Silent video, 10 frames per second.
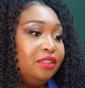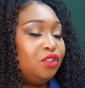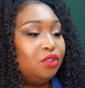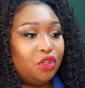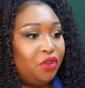
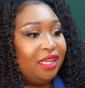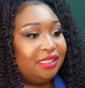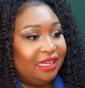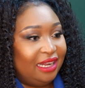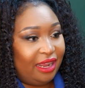So you guys
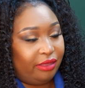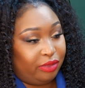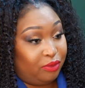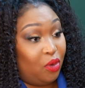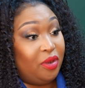are kind of like
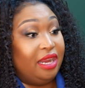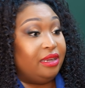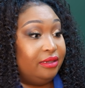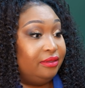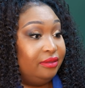
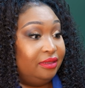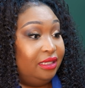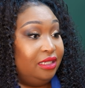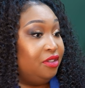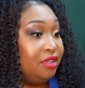thrown
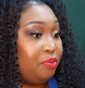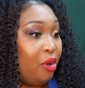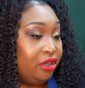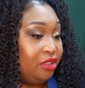into this pot